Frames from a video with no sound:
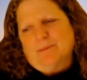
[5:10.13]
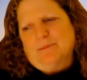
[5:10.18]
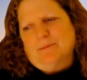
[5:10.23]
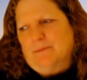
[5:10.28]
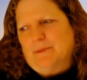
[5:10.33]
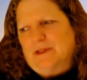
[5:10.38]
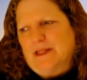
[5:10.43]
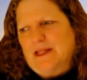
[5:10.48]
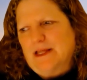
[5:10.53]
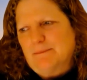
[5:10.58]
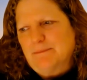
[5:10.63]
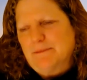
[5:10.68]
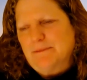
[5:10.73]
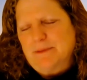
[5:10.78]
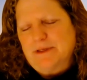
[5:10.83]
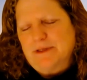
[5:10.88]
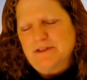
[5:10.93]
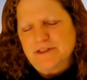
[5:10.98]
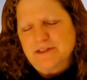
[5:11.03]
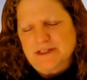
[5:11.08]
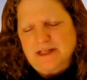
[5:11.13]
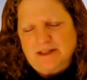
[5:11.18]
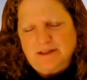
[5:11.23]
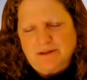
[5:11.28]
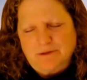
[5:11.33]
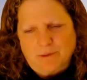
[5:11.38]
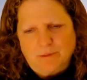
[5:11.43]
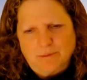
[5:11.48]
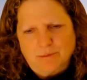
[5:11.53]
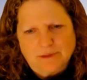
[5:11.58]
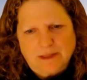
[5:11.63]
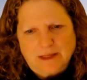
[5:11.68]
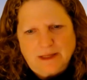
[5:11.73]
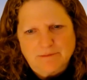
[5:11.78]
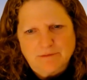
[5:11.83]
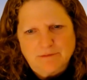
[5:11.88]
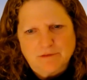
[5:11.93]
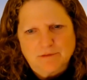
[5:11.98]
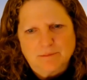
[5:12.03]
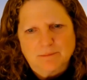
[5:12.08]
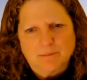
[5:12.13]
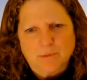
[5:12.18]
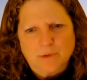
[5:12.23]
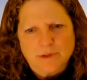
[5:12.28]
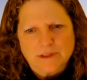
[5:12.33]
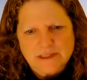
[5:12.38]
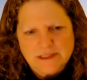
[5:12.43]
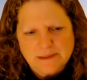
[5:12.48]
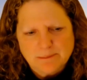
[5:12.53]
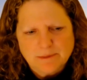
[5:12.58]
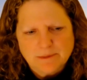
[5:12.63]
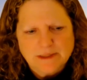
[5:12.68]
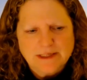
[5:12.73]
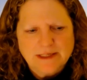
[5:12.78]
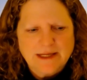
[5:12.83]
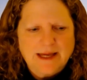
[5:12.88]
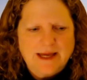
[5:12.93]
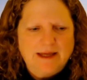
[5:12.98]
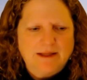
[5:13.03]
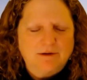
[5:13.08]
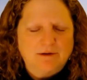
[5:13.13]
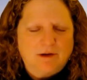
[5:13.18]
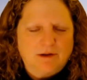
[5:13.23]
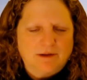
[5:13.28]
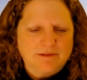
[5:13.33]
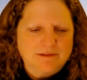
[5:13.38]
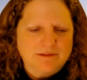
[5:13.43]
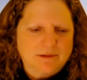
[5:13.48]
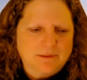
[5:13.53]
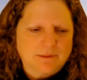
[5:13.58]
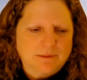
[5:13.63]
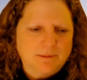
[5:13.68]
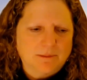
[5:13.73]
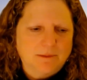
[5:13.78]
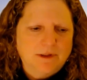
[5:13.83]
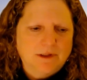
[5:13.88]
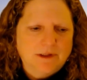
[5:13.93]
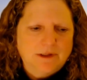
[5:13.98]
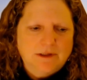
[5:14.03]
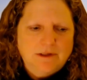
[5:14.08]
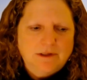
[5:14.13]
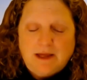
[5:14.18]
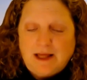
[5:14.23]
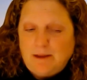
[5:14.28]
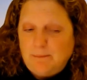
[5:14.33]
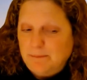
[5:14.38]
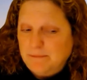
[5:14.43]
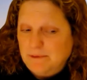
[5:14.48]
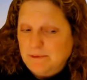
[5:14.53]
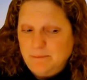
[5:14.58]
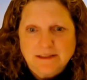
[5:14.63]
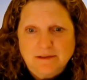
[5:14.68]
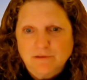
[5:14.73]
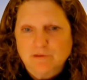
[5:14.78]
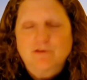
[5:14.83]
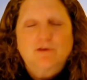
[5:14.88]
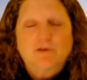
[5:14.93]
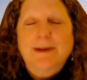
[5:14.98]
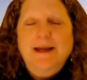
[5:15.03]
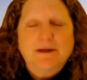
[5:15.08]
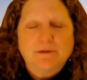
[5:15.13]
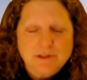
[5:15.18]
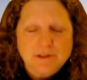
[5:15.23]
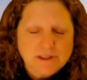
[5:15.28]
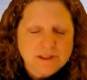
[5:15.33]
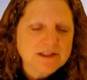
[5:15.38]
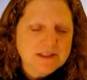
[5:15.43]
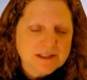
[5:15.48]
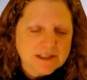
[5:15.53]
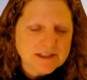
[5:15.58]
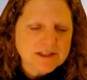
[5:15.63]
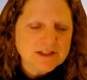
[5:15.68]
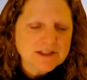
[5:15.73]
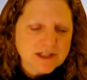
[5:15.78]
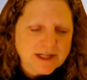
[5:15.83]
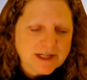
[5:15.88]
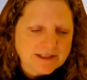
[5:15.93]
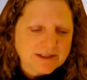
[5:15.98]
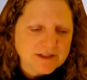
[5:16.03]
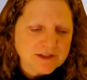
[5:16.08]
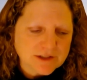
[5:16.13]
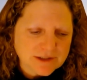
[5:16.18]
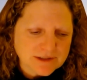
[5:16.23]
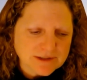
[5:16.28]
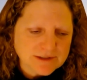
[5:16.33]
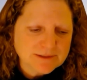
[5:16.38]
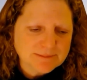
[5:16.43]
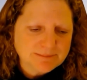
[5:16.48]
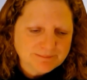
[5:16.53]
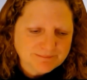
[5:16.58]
will help them understand their own lives more deeply and also help them surmount these challenges.